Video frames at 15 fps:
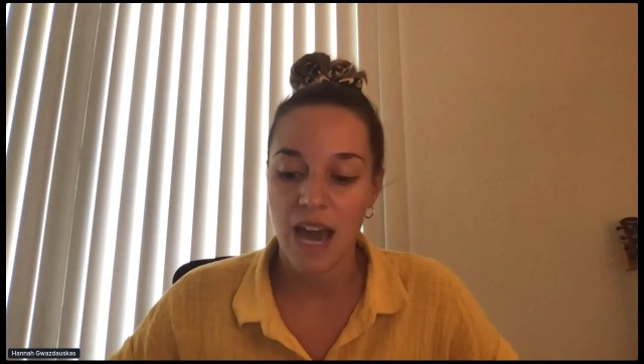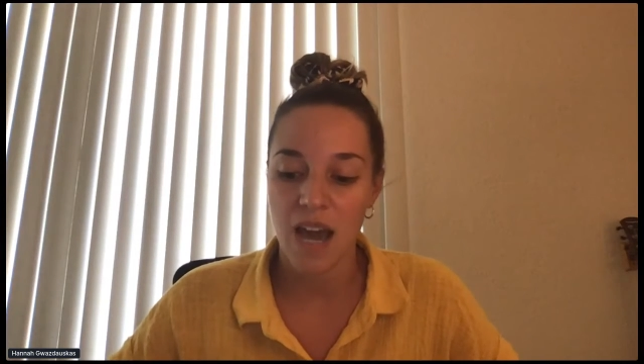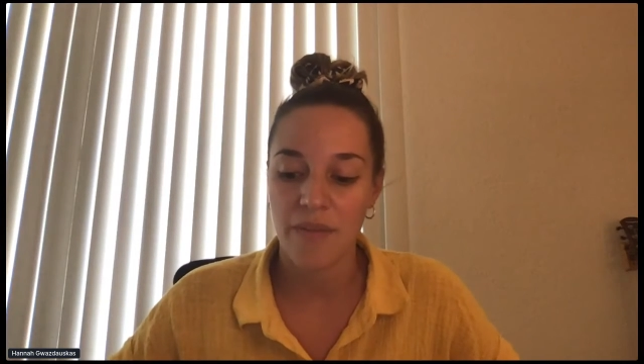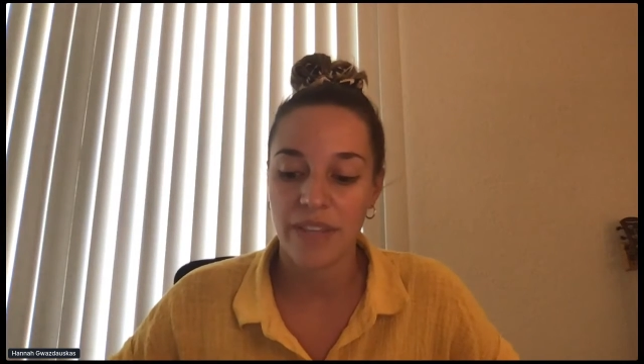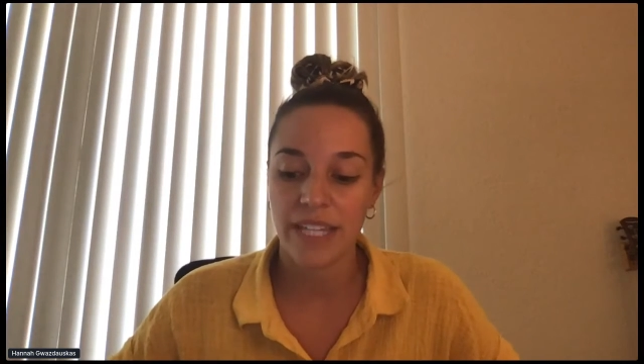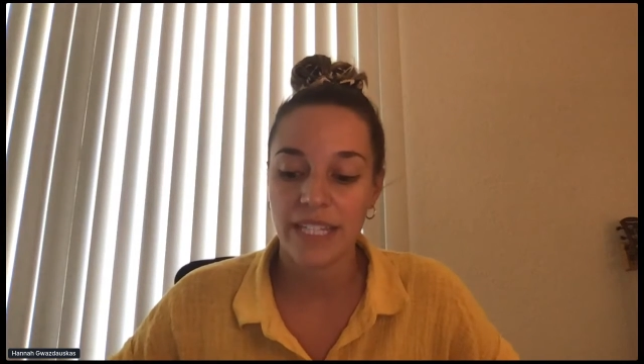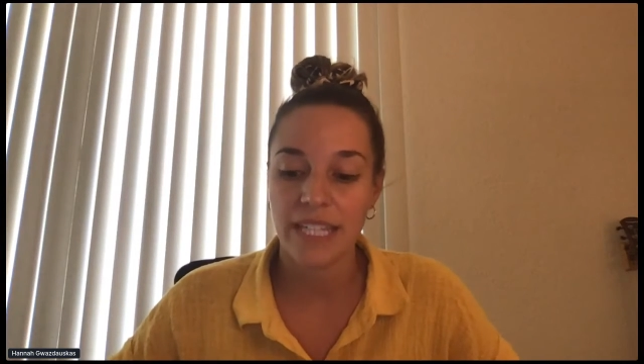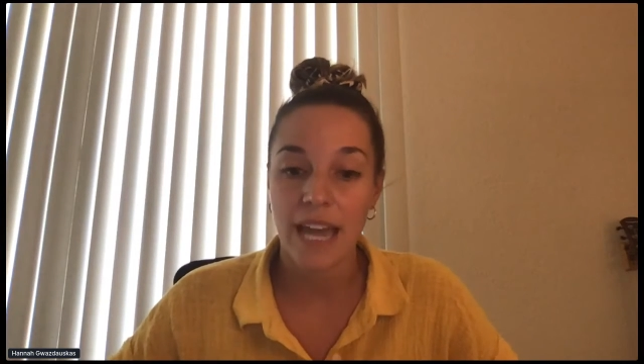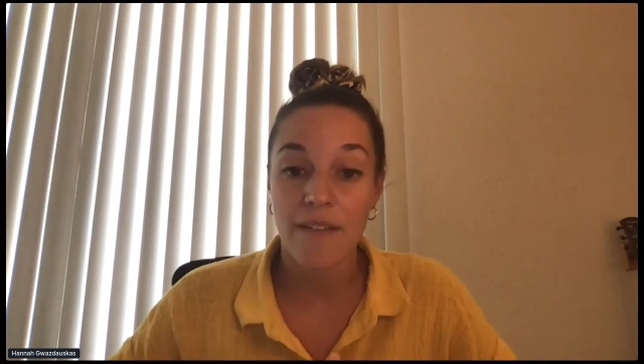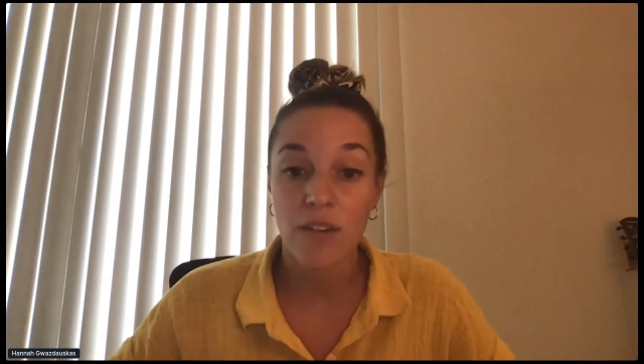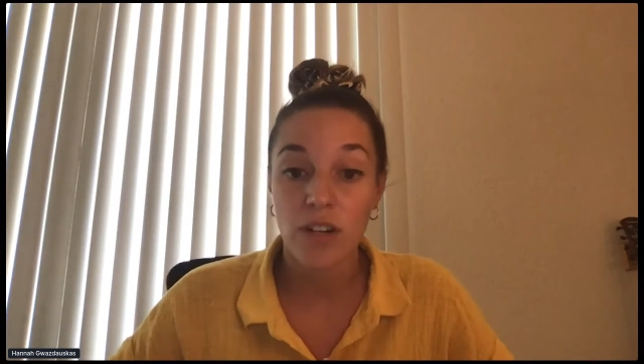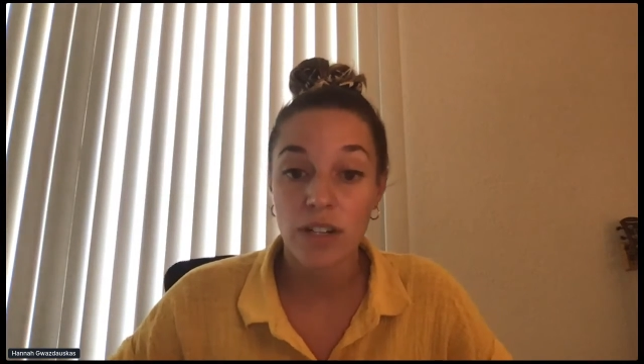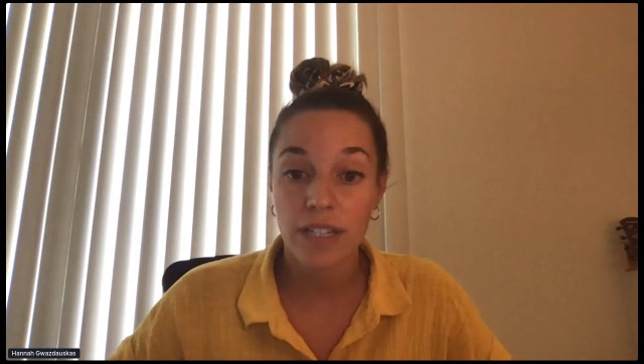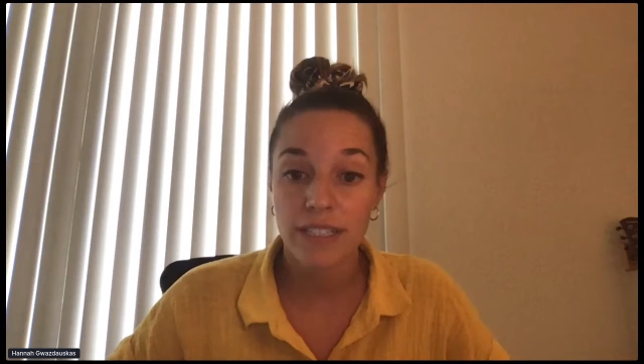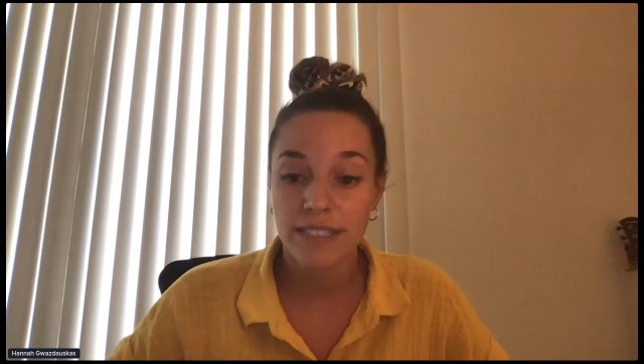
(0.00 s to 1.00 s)
They
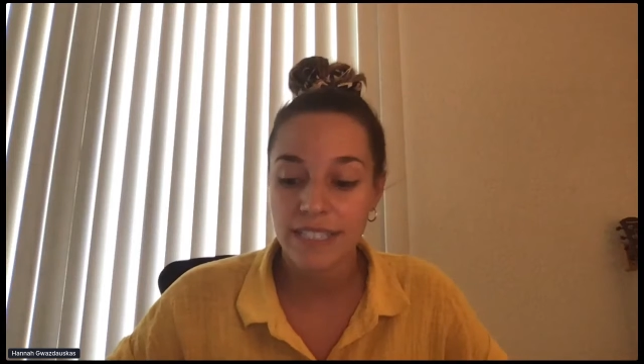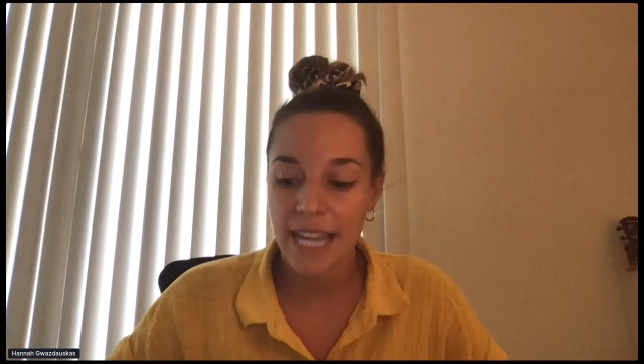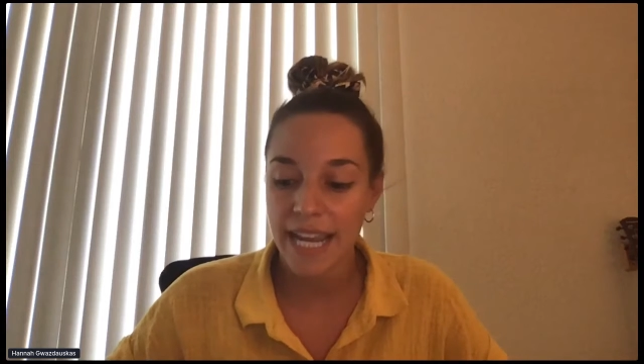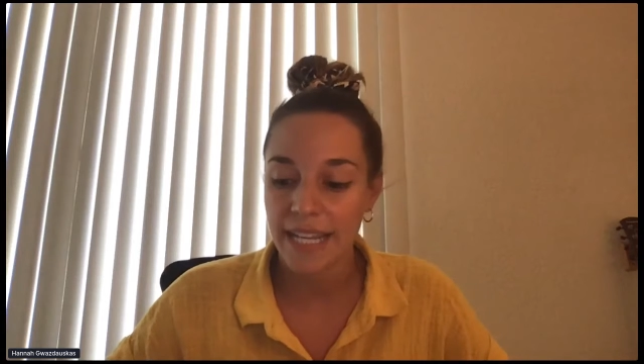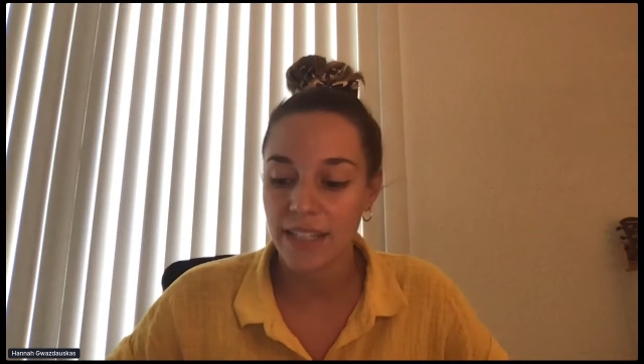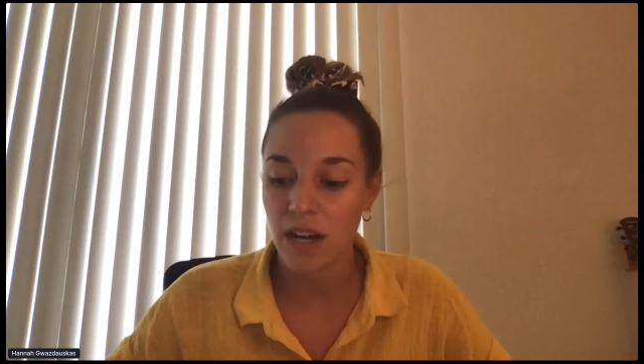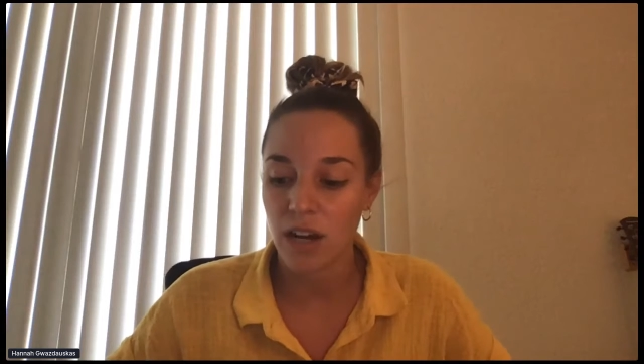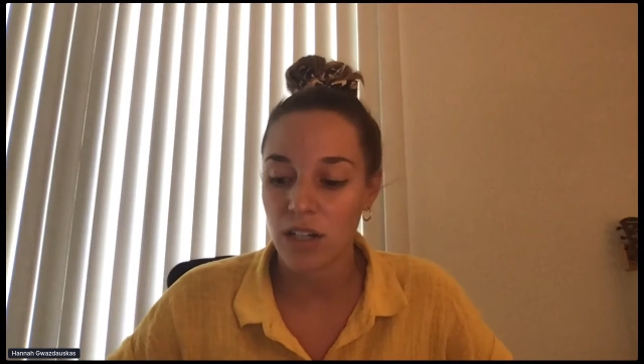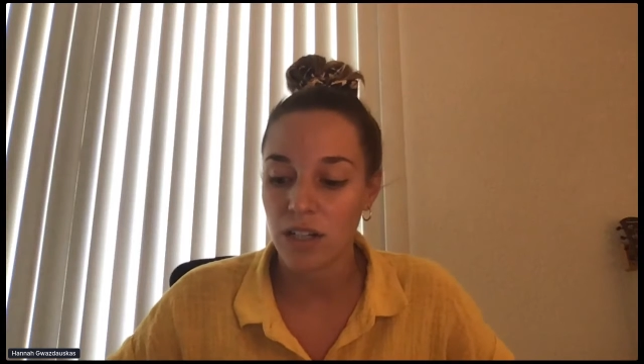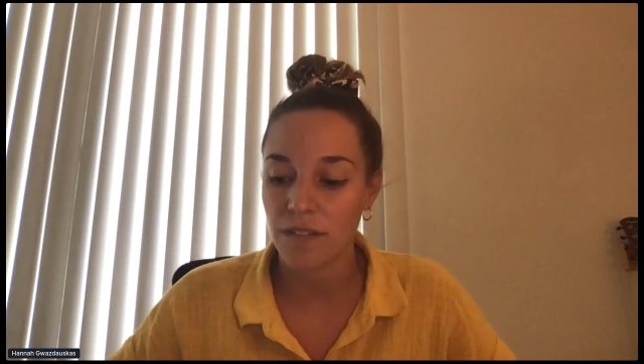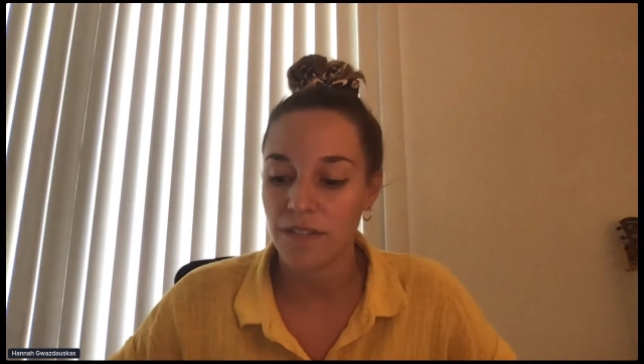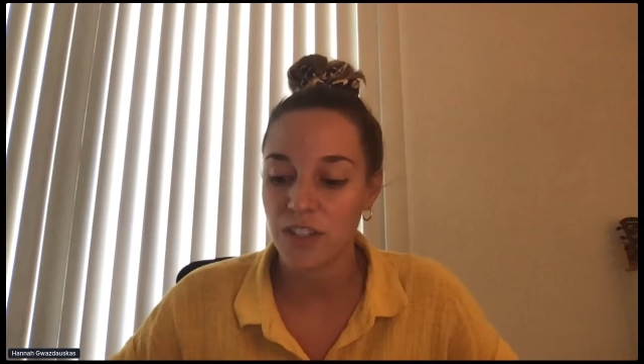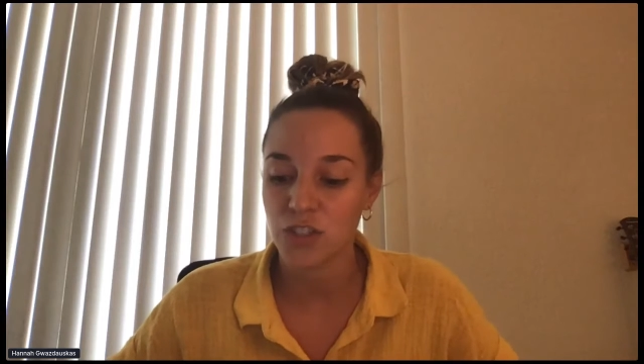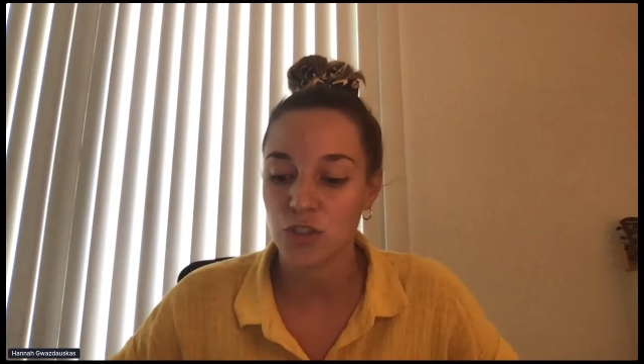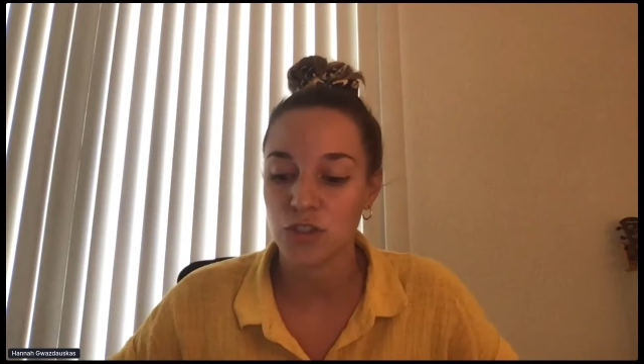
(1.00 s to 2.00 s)
never contain
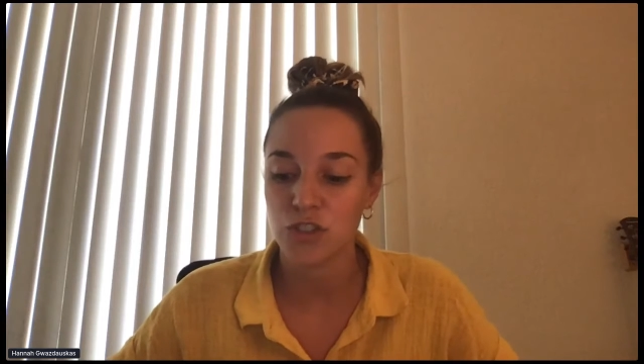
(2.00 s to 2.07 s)
artificial